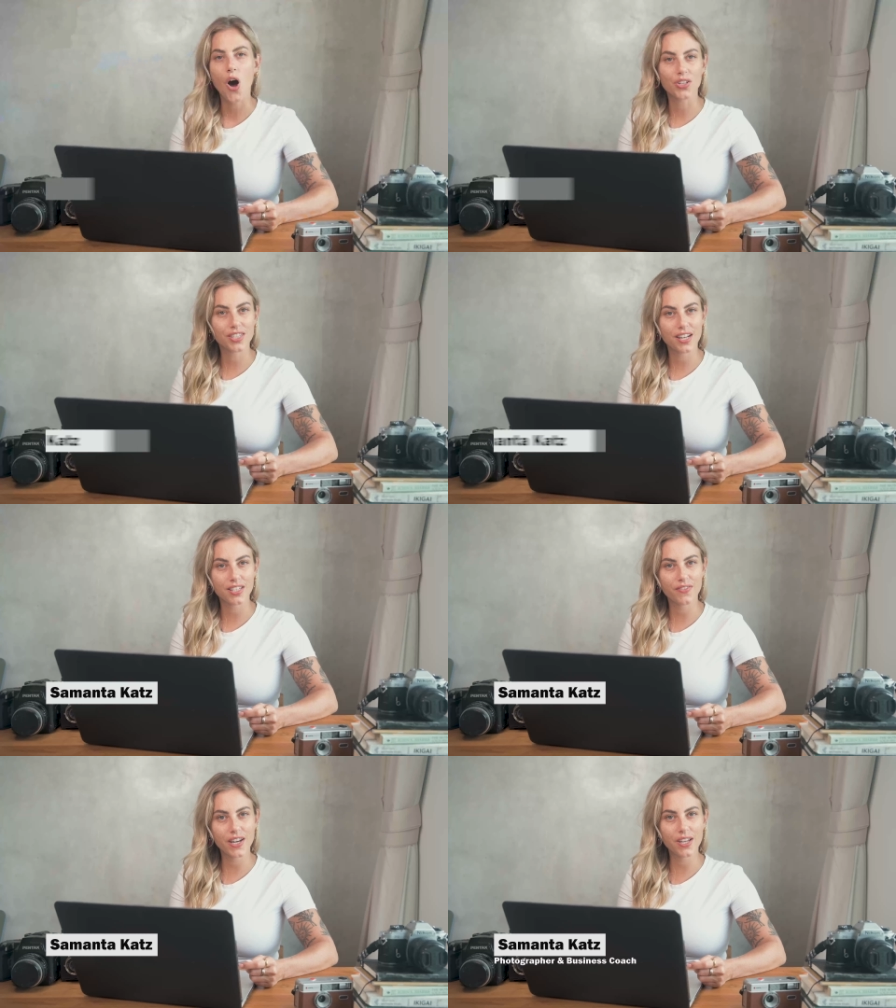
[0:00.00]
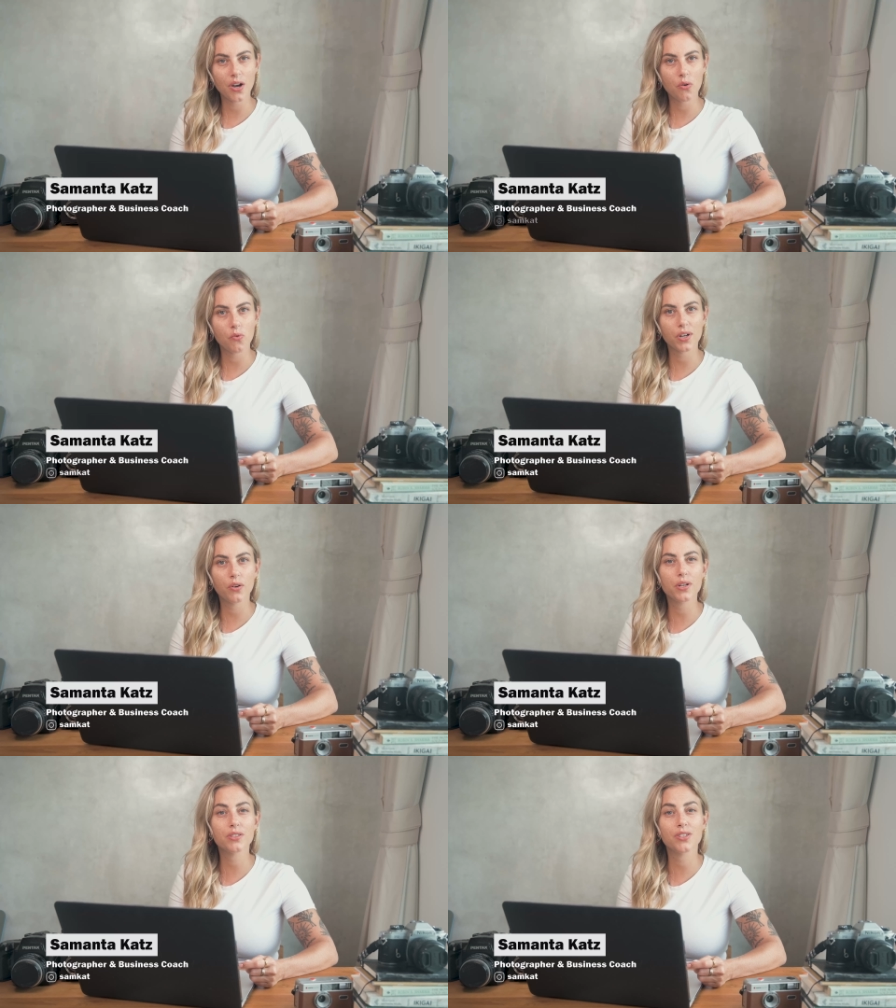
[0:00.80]
On today's video, we're
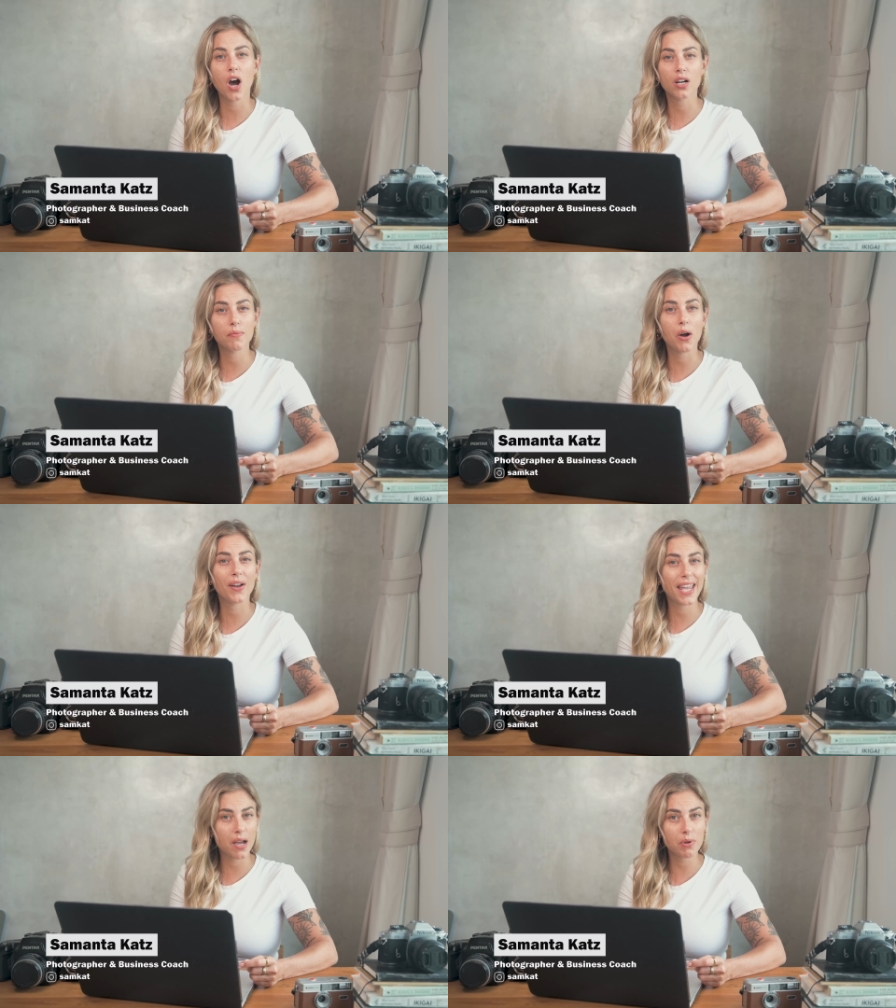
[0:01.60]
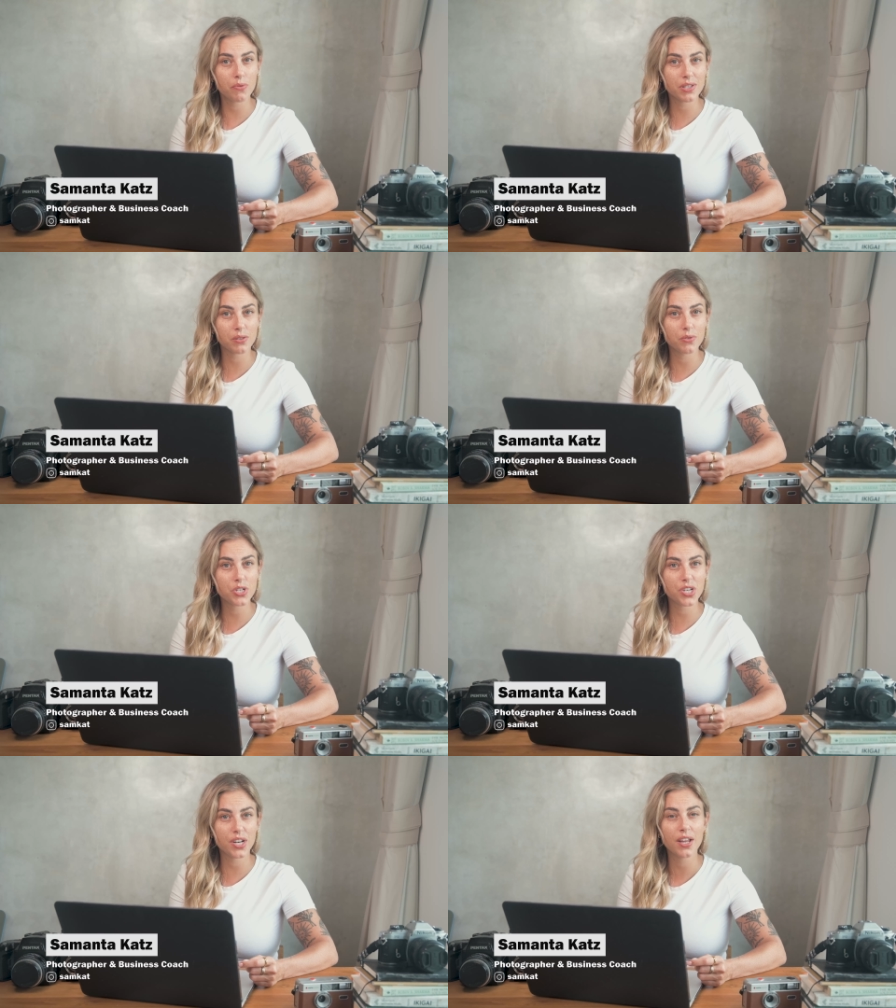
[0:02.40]
going to talk about camera
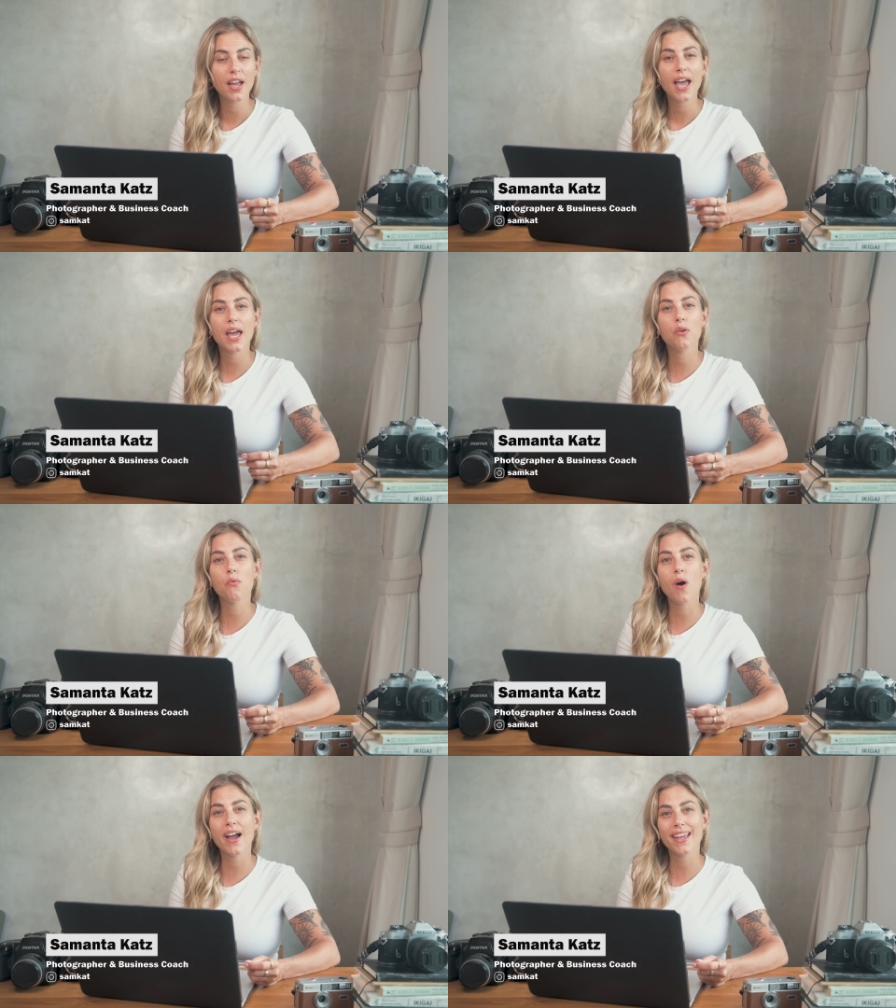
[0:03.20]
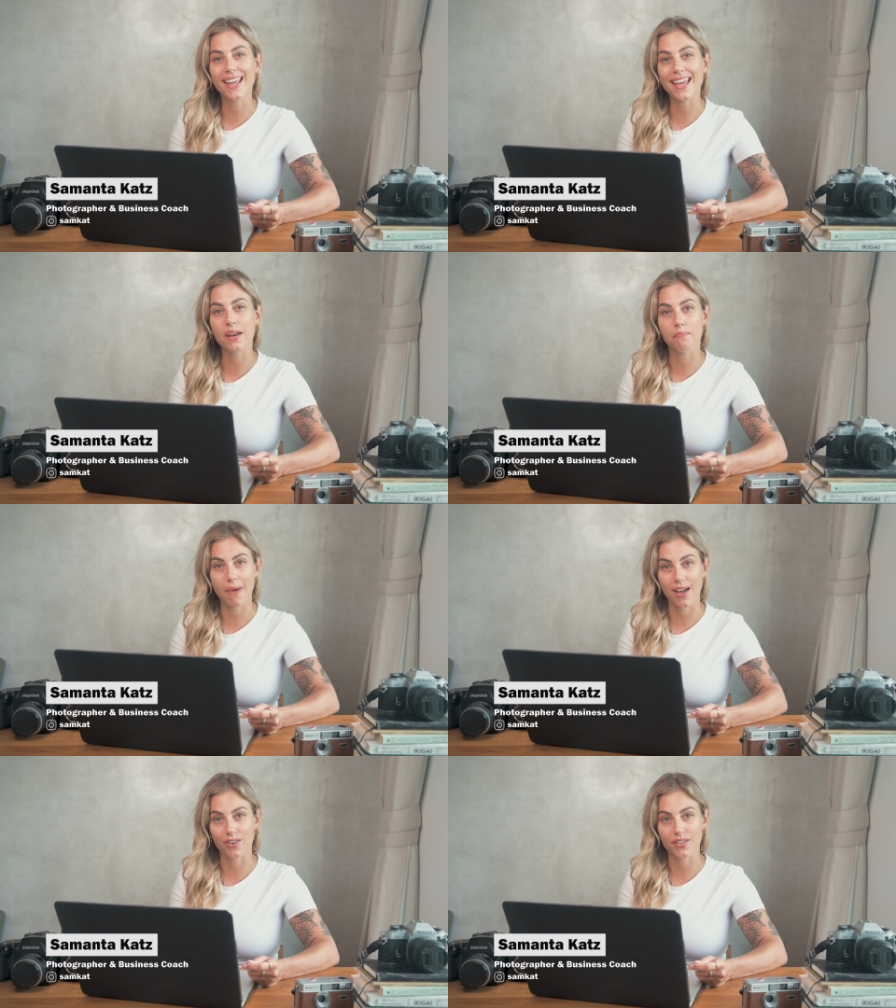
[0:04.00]
resolution and why it
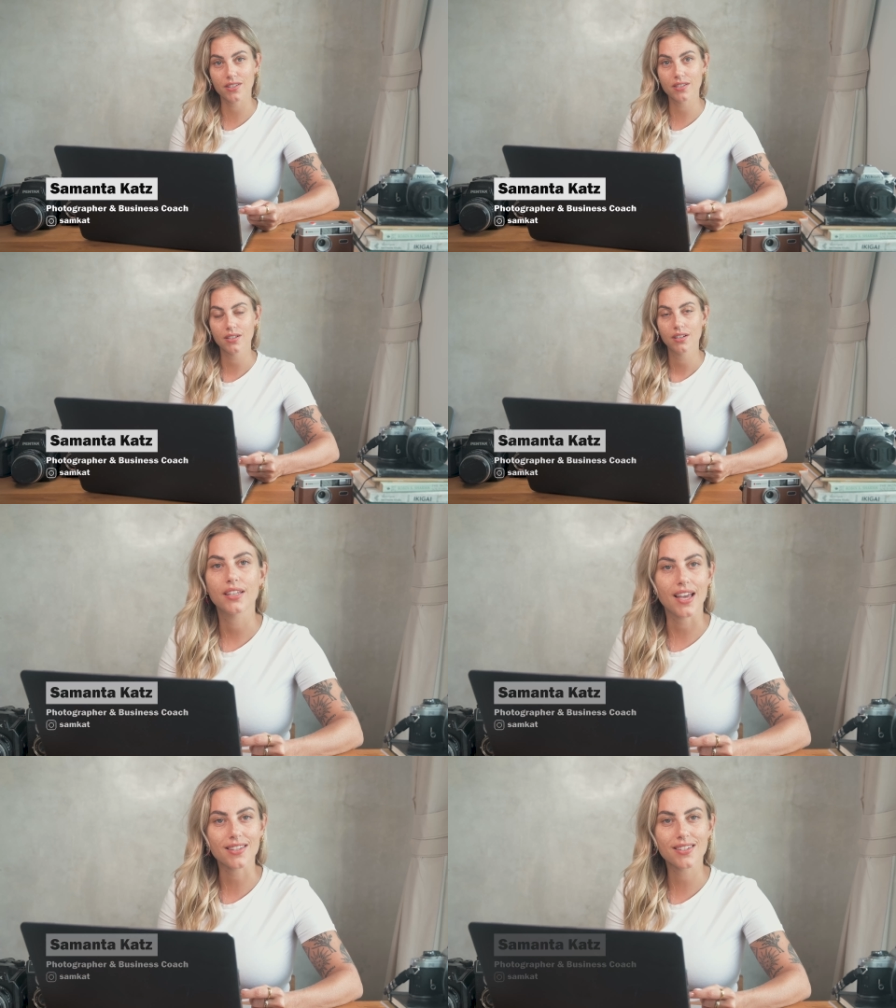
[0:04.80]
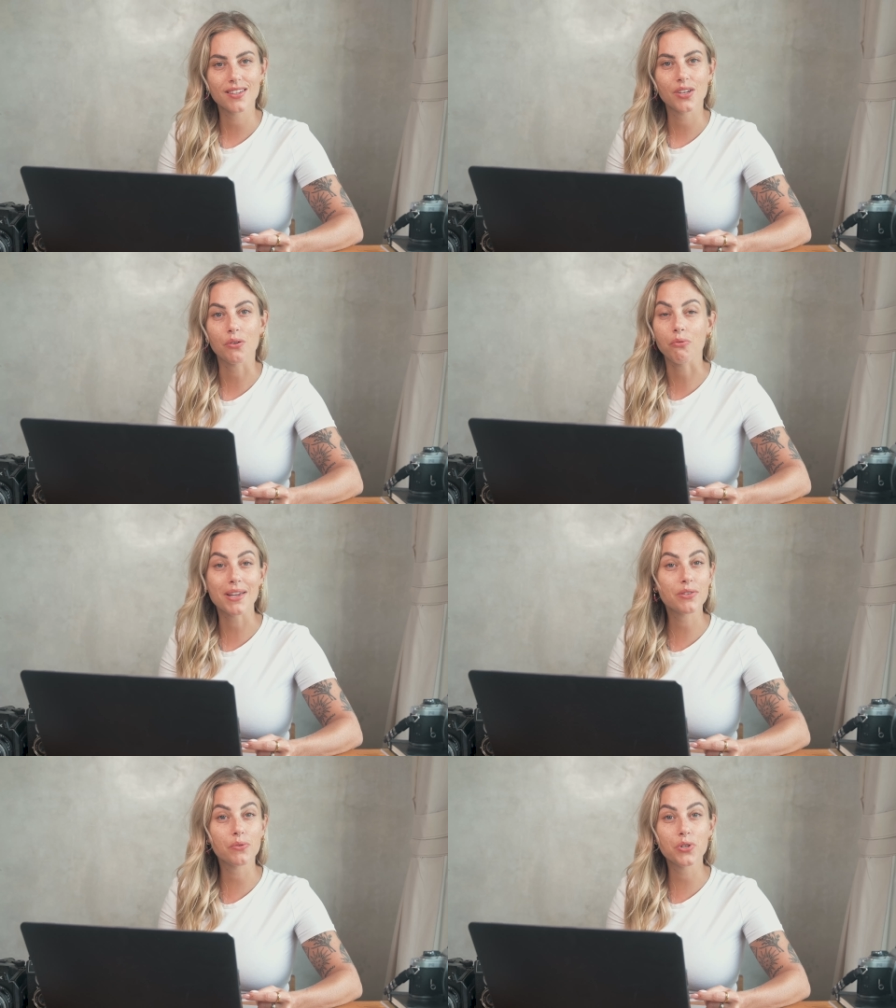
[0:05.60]
matters. Yes, your
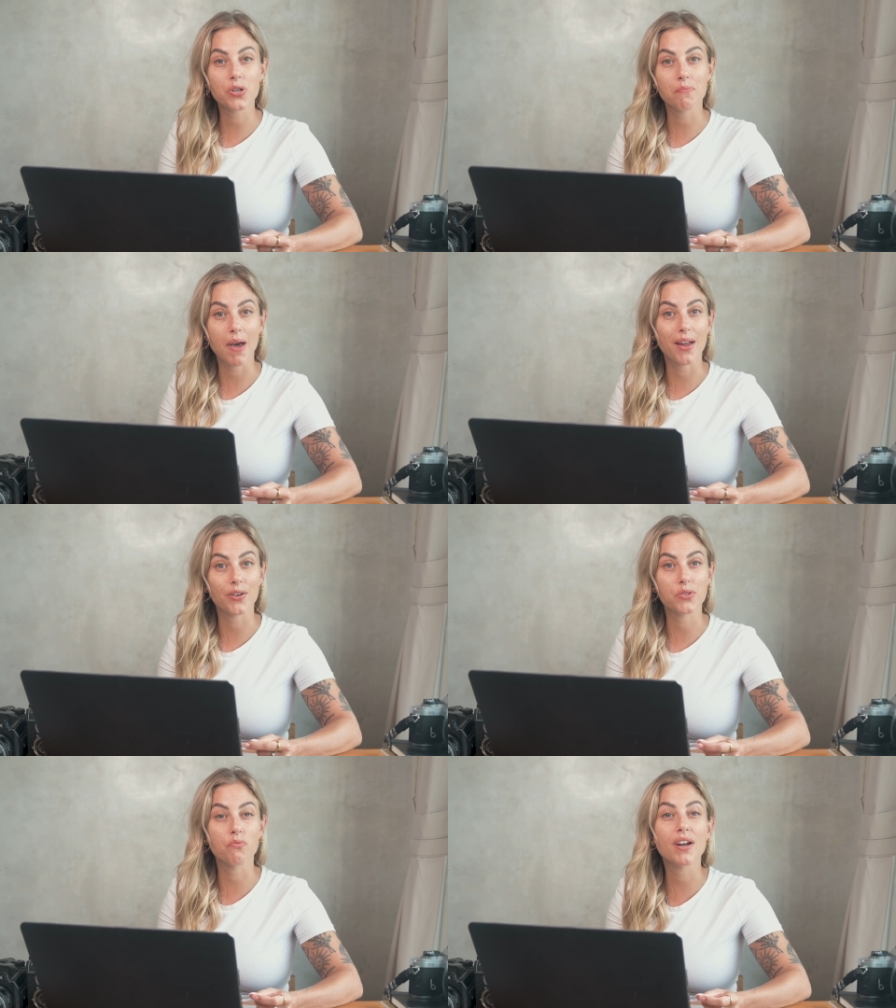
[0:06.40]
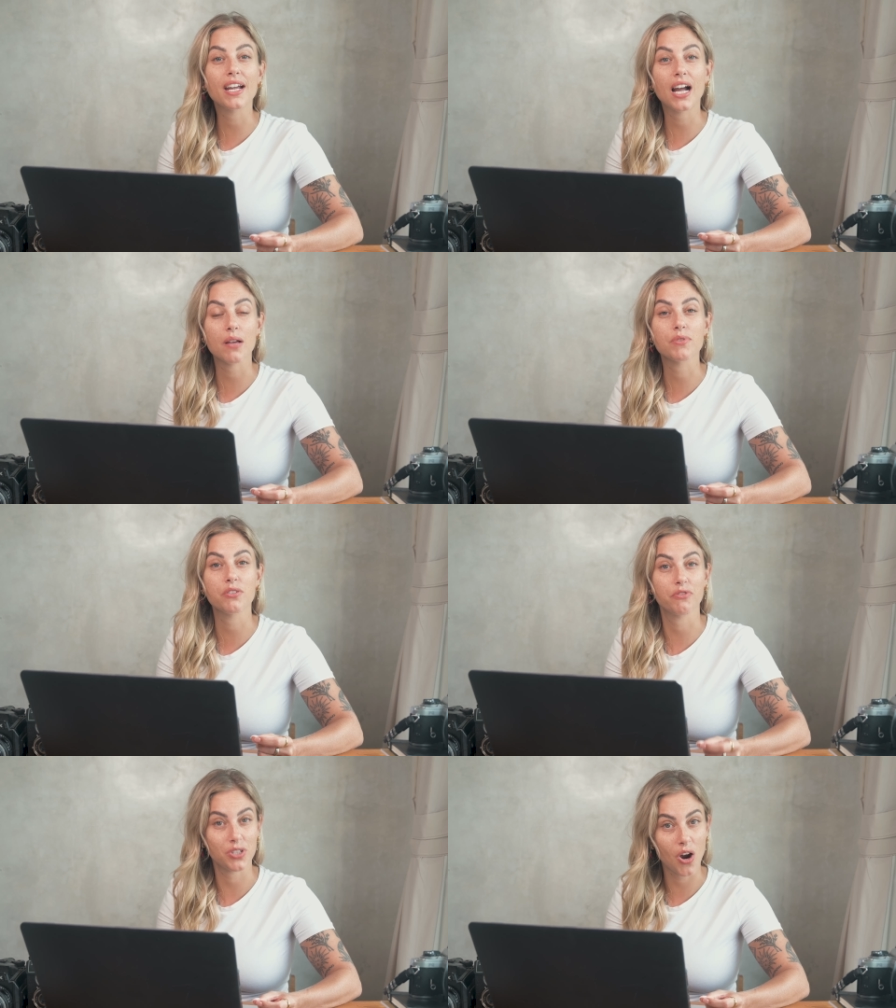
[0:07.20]
resolution matters when it comes
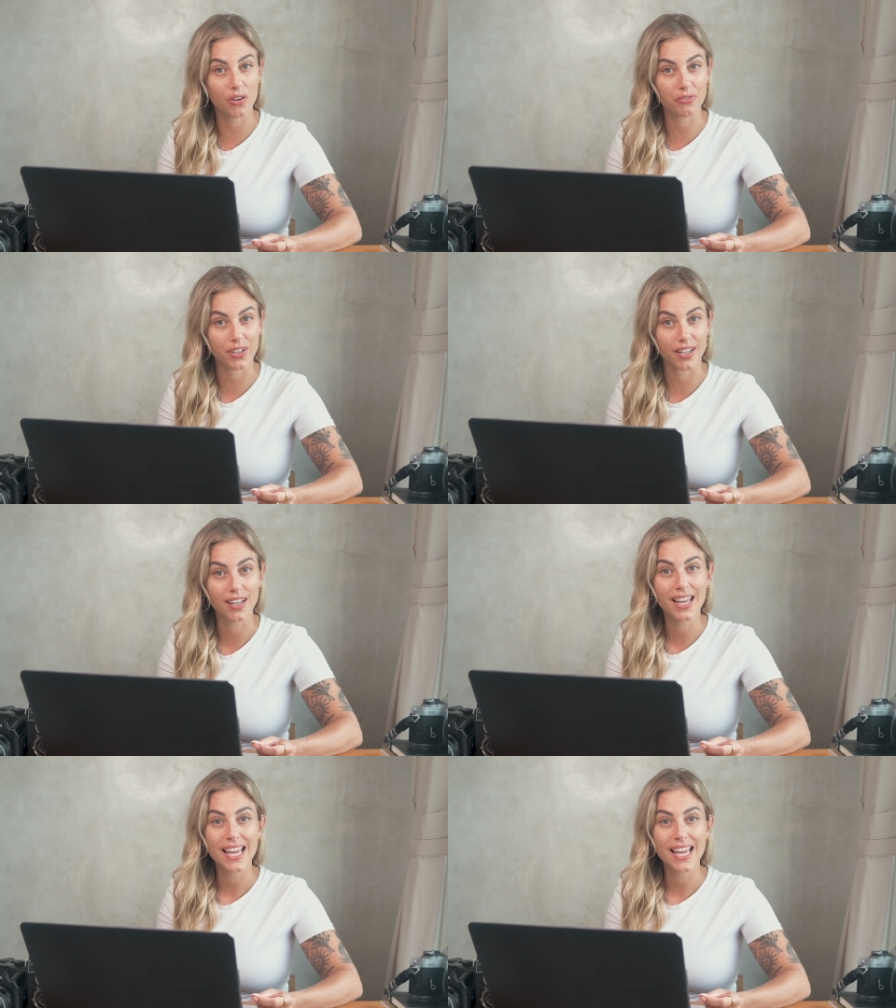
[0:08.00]
to photography.